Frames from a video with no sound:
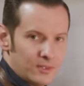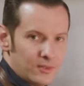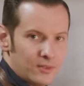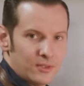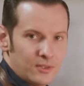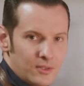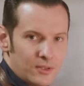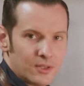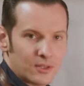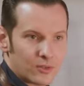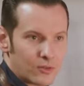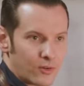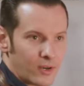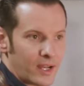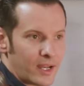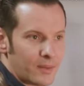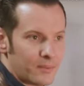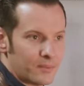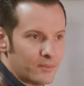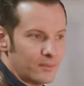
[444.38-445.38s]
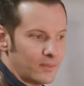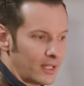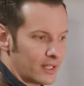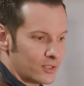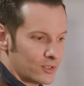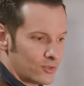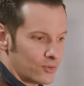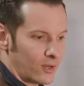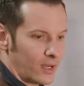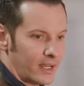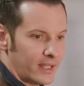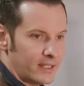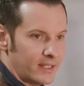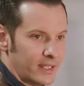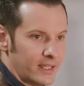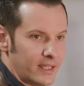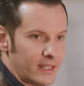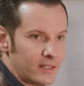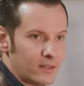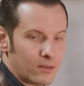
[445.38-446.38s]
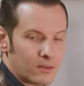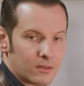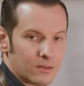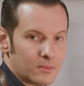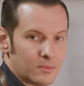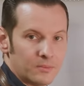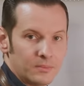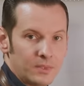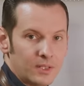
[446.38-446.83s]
you you can grab like dry dead or,